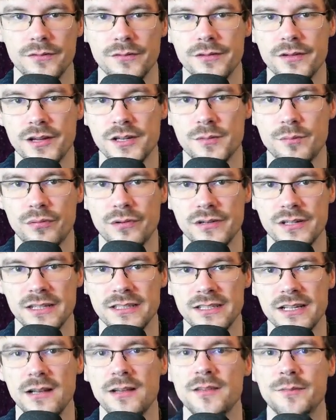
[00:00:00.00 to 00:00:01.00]
to dodge
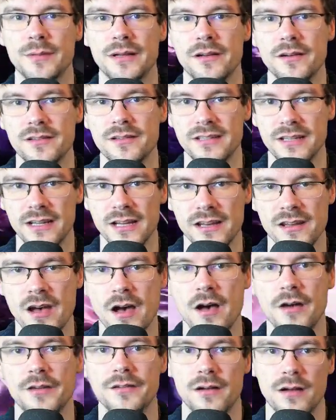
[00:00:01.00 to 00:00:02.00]
projectiles because they can
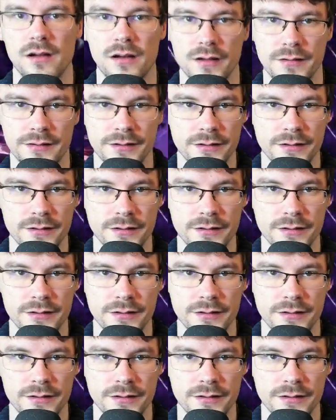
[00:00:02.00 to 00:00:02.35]
hurt a lot.